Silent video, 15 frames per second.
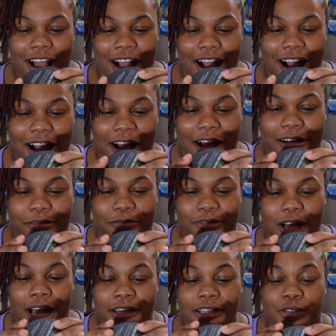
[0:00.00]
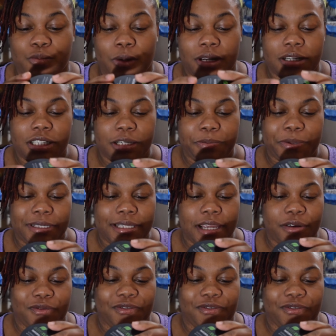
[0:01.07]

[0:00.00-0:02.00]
And it's 100%